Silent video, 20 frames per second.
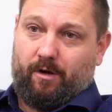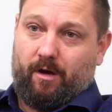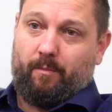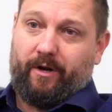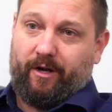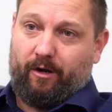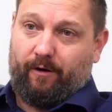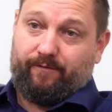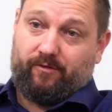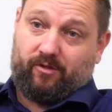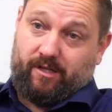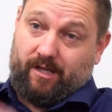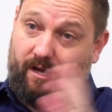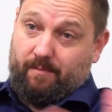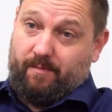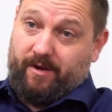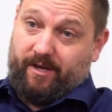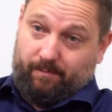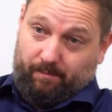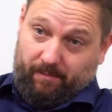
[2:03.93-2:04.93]
I mean, obviously
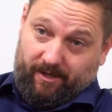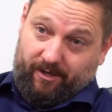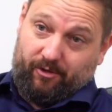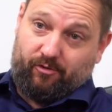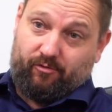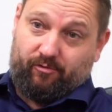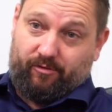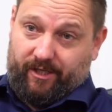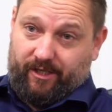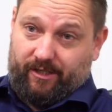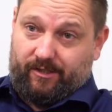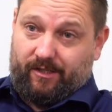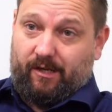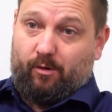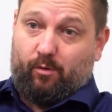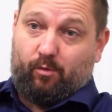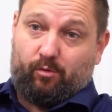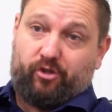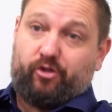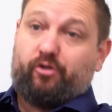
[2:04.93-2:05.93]
I'm ex-military, so
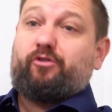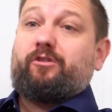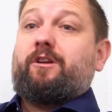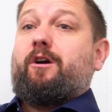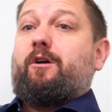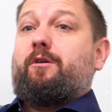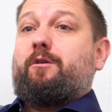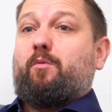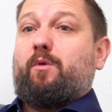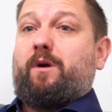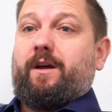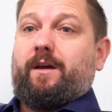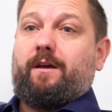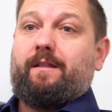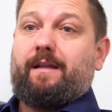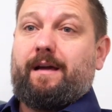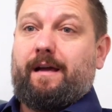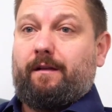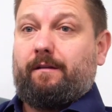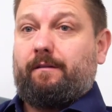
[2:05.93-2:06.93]
I was used to going away at
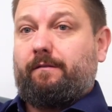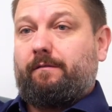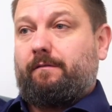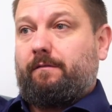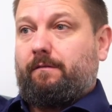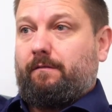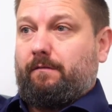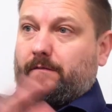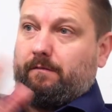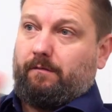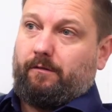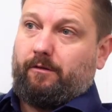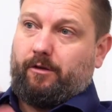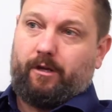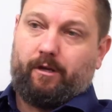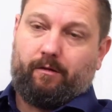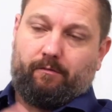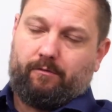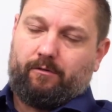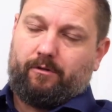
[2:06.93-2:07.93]
that,
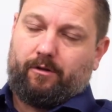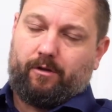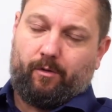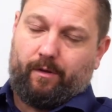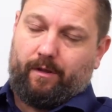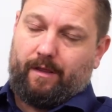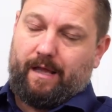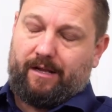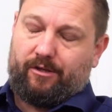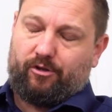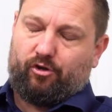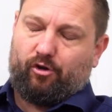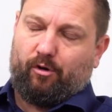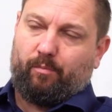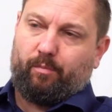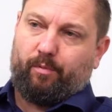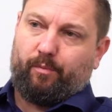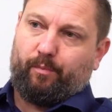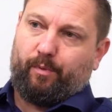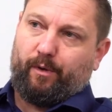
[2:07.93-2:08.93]
doing that
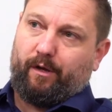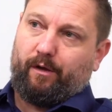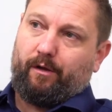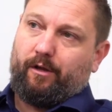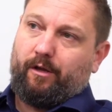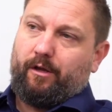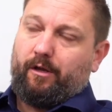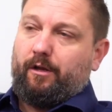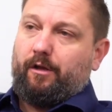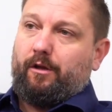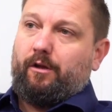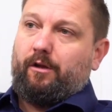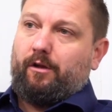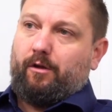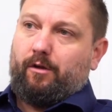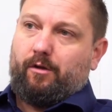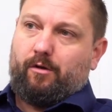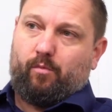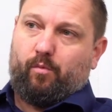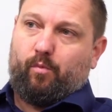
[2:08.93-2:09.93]
job, but
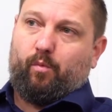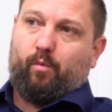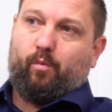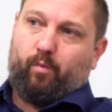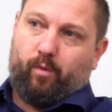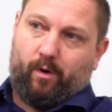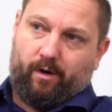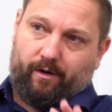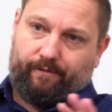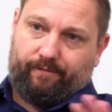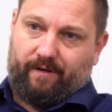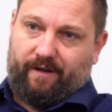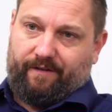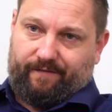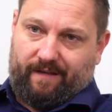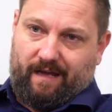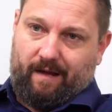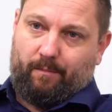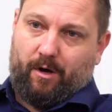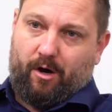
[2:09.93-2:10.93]
when I've
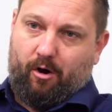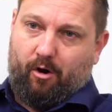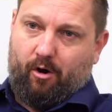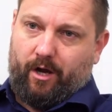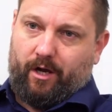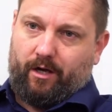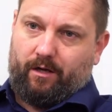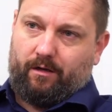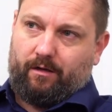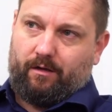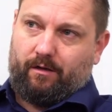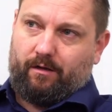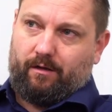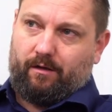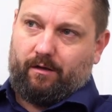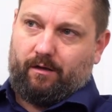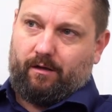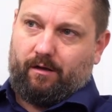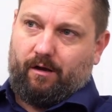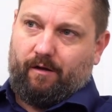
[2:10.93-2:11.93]
left that behind,
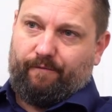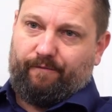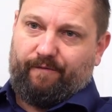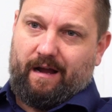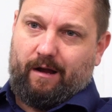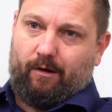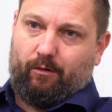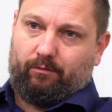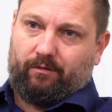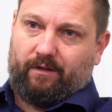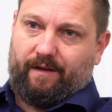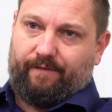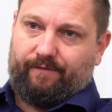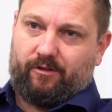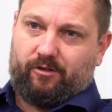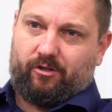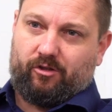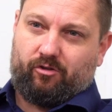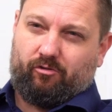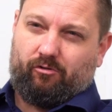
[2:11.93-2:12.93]
I vowed never
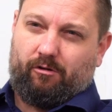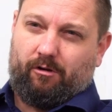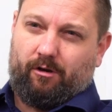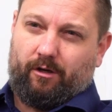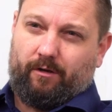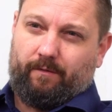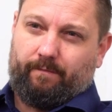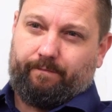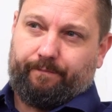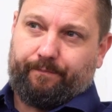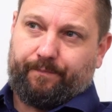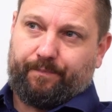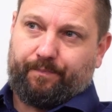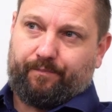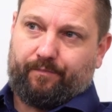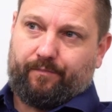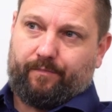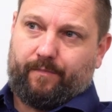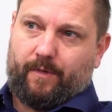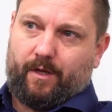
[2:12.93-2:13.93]
to try
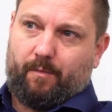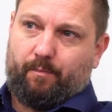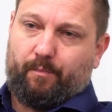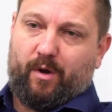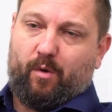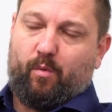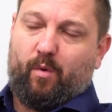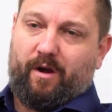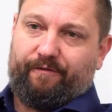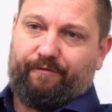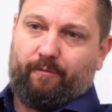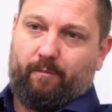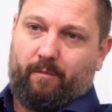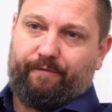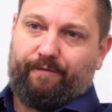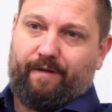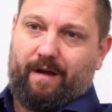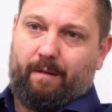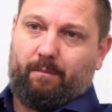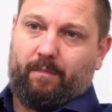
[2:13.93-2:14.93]
and be away from my
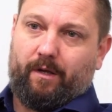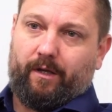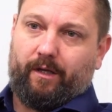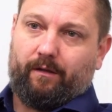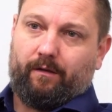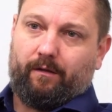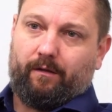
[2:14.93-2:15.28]
family.